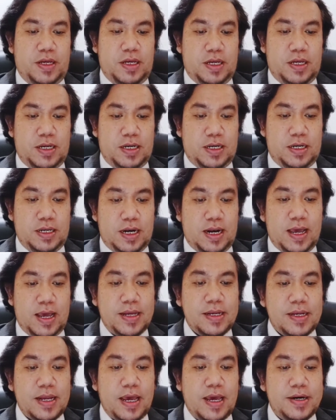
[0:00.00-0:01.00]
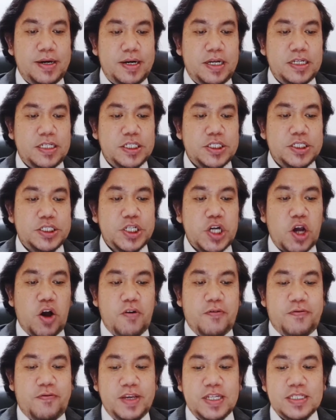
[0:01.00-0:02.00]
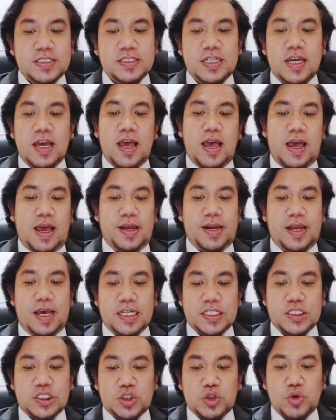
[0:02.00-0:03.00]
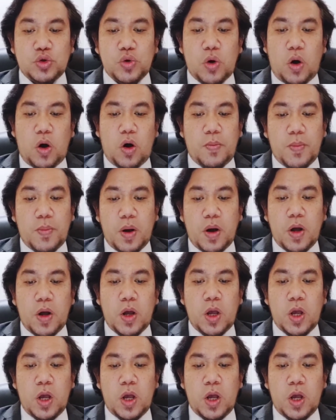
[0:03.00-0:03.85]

the Land and Registry Office and has two or more